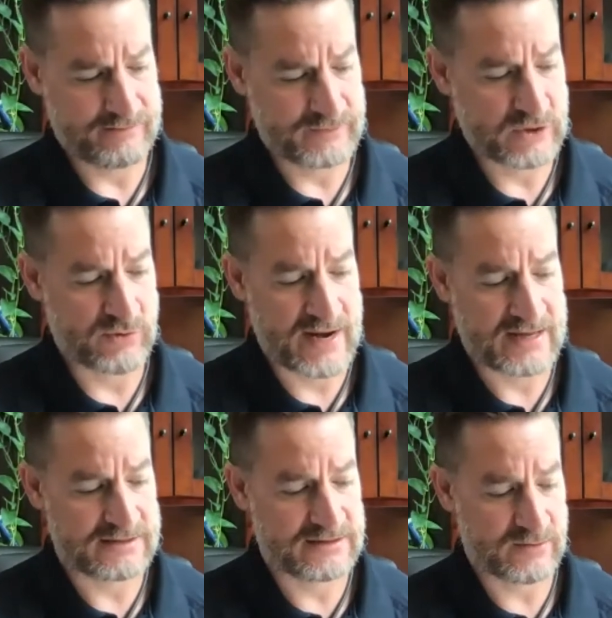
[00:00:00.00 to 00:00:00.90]

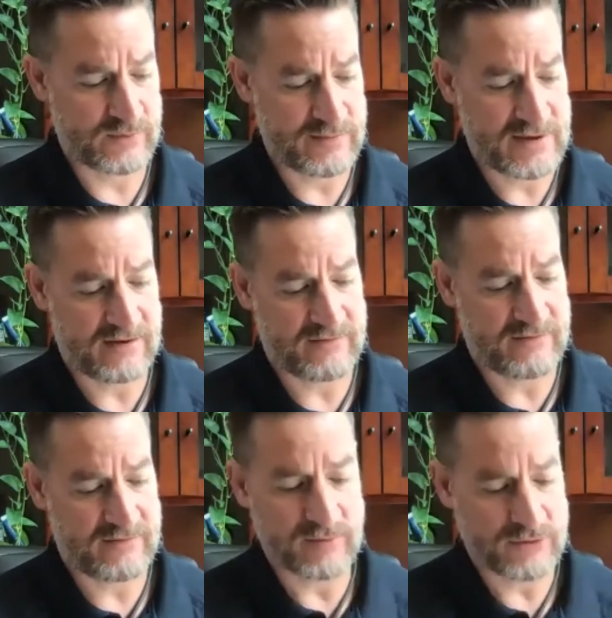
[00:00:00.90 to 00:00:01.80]
grants that we made
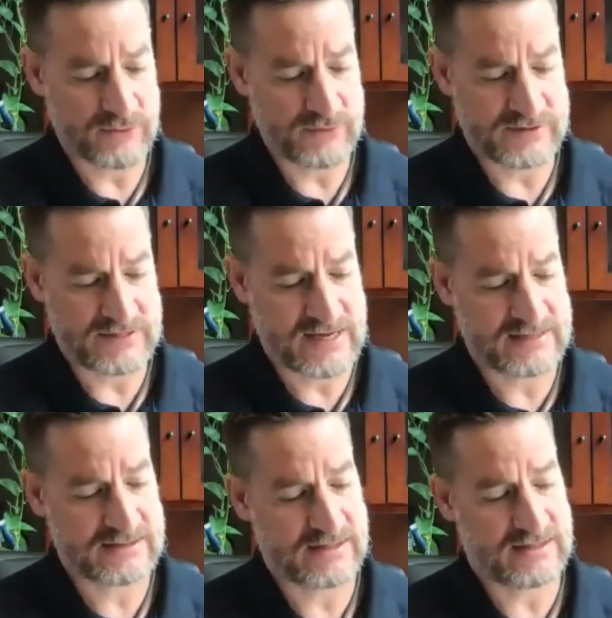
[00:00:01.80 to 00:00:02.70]
available through the
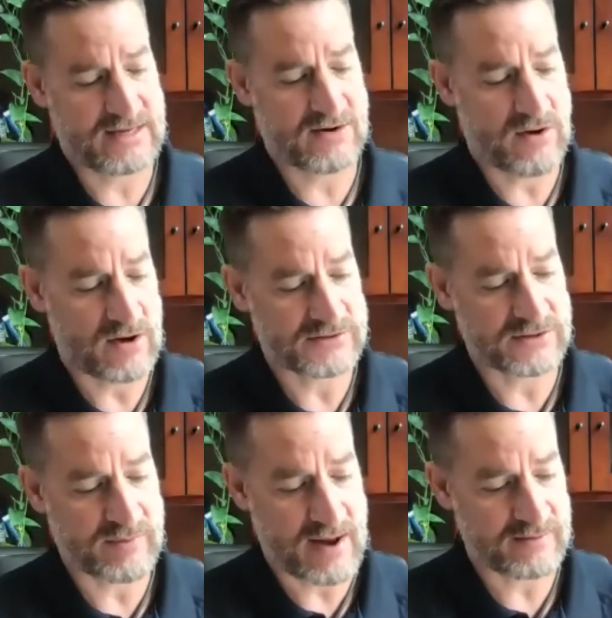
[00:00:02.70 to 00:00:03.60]
states, and they'll
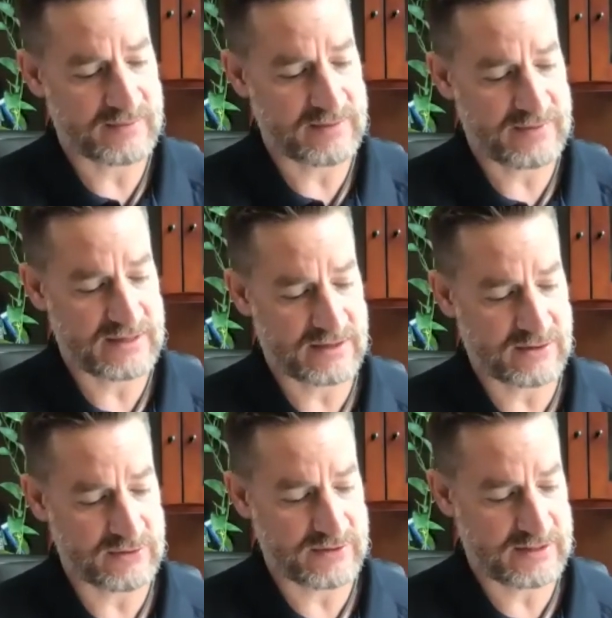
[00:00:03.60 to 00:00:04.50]
also probably be
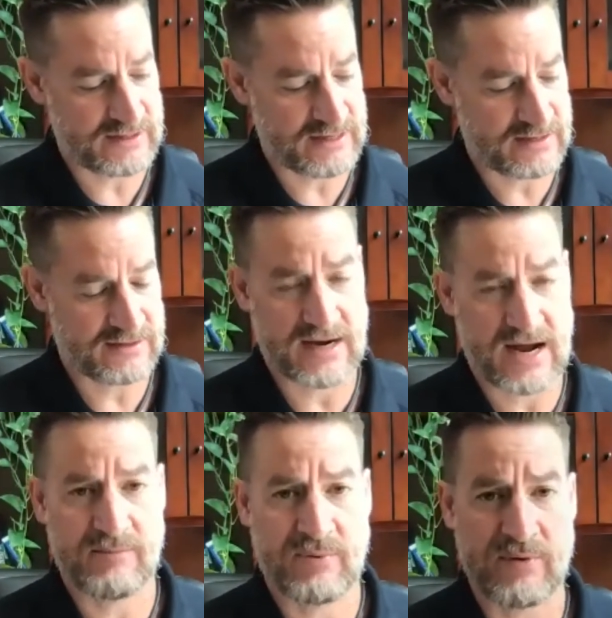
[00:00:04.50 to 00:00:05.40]
included in the
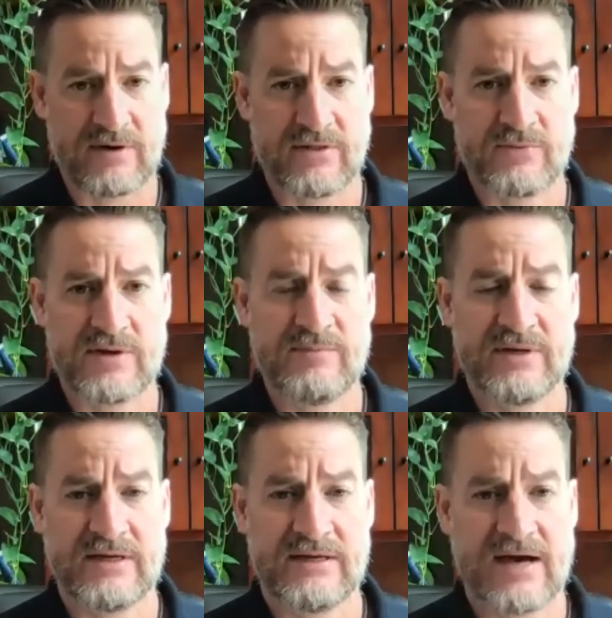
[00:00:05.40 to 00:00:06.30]
$9.3
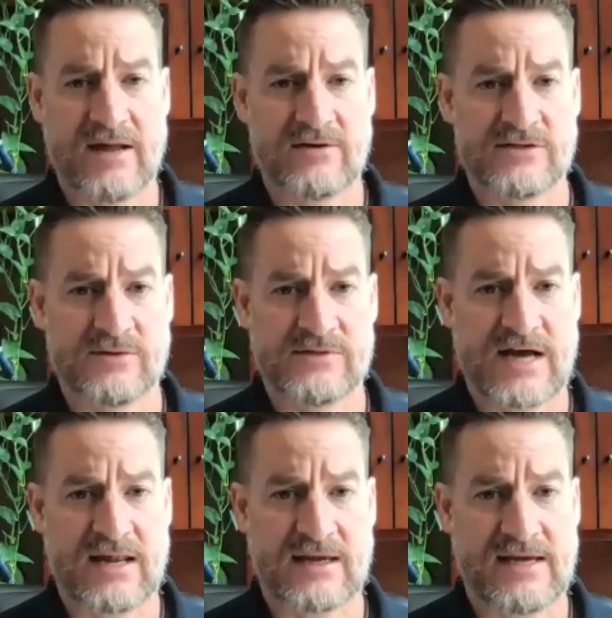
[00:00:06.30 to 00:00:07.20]
billion that was
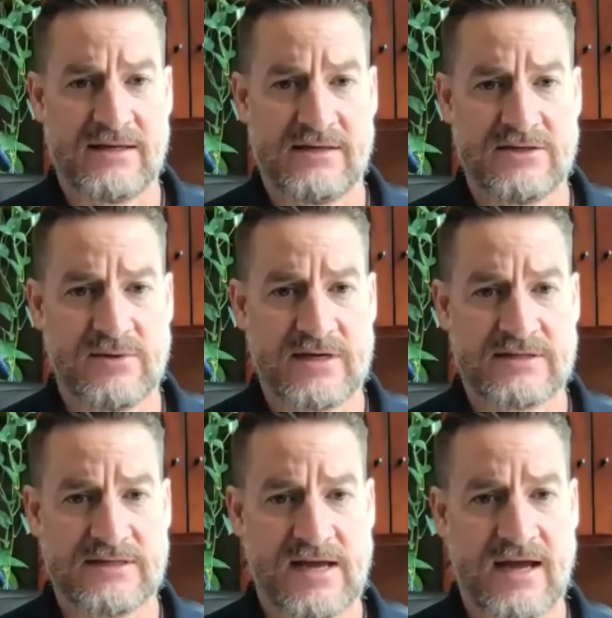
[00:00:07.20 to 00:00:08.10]
allocated to
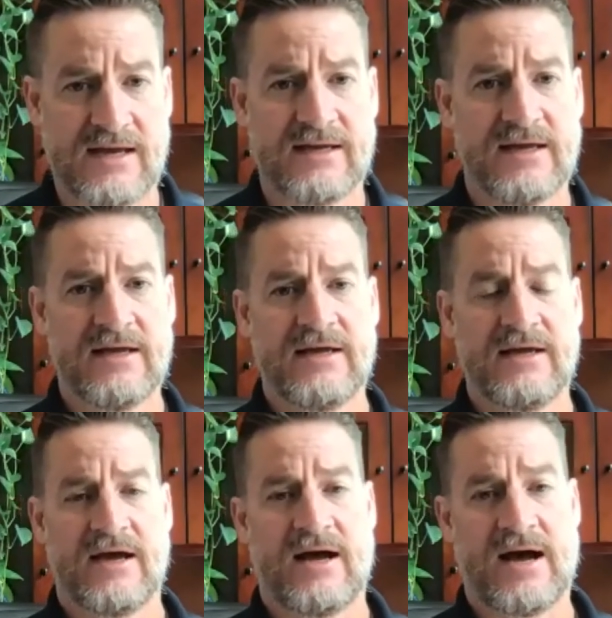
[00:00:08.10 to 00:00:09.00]
USDA.
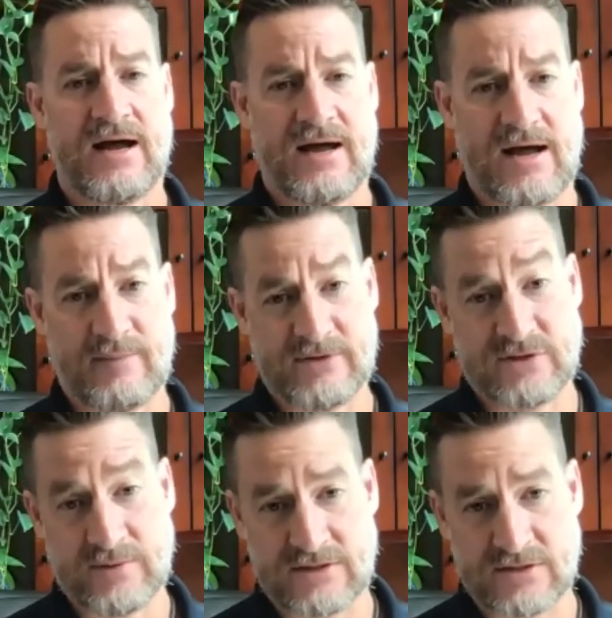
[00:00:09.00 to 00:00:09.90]
I'm
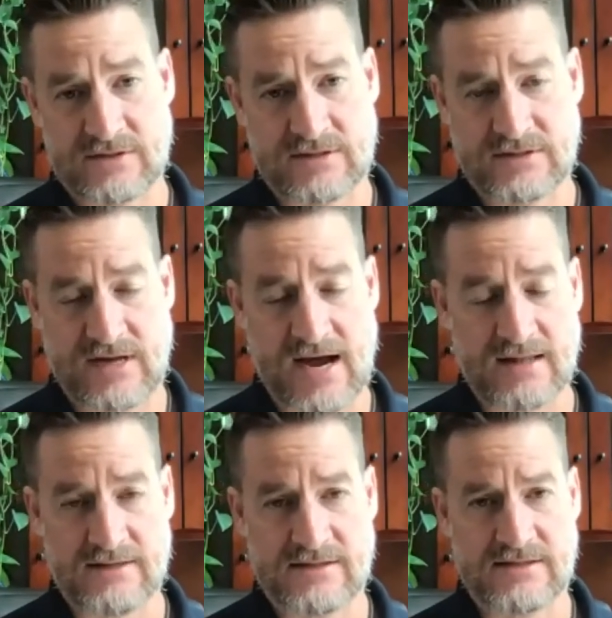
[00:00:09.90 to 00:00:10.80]
assuming just because
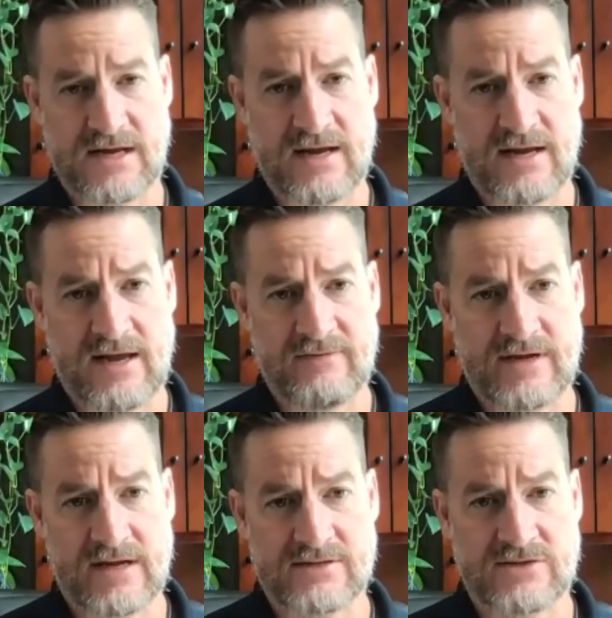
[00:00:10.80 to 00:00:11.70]
Highlands is a heavy
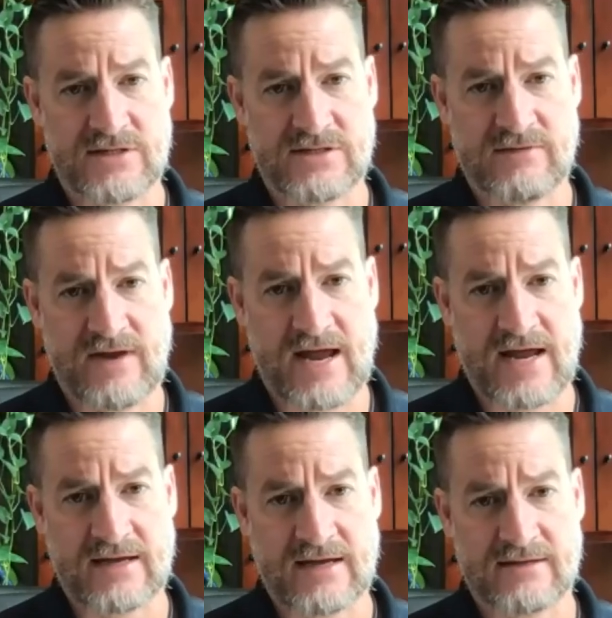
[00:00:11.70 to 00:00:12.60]
concentration of
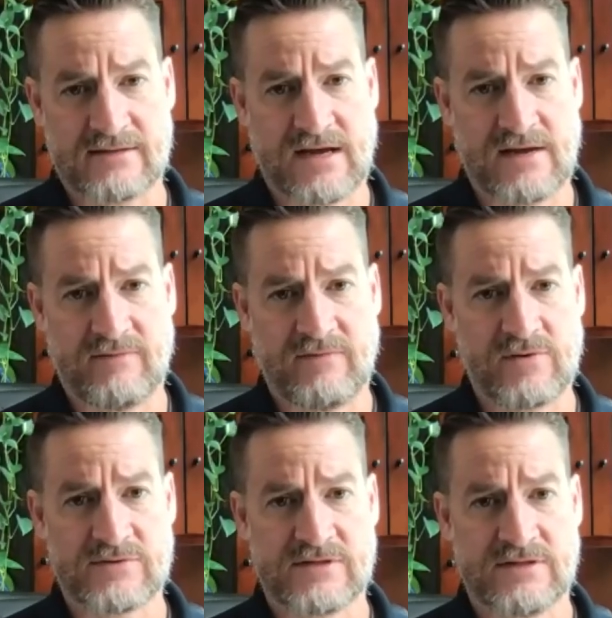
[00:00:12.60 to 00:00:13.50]
ag type folks.